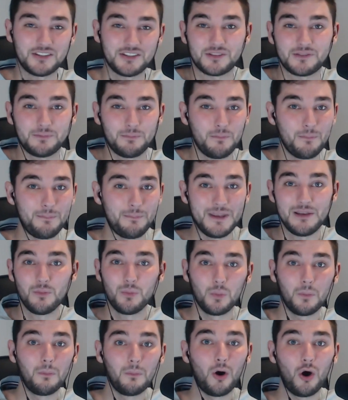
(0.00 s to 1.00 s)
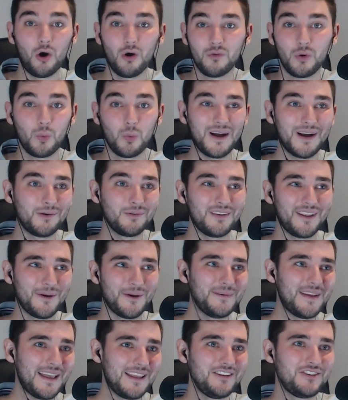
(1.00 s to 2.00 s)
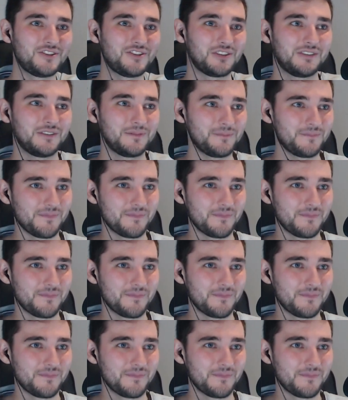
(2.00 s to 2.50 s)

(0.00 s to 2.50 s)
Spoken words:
Just being more of a well-known nation.